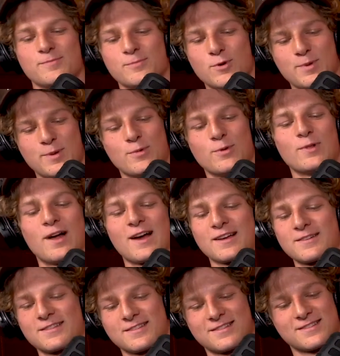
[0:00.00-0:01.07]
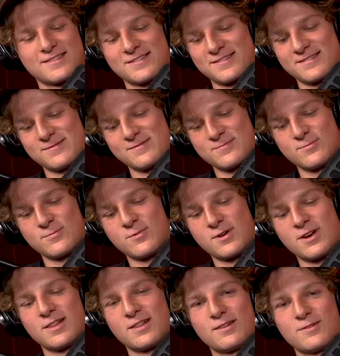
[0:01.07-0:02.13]
more people like what
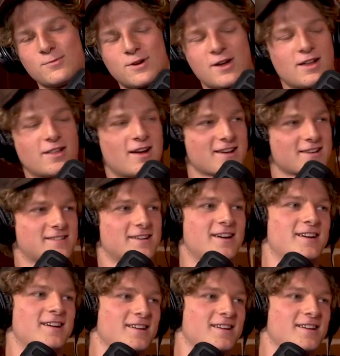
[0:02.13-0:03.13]
I like. So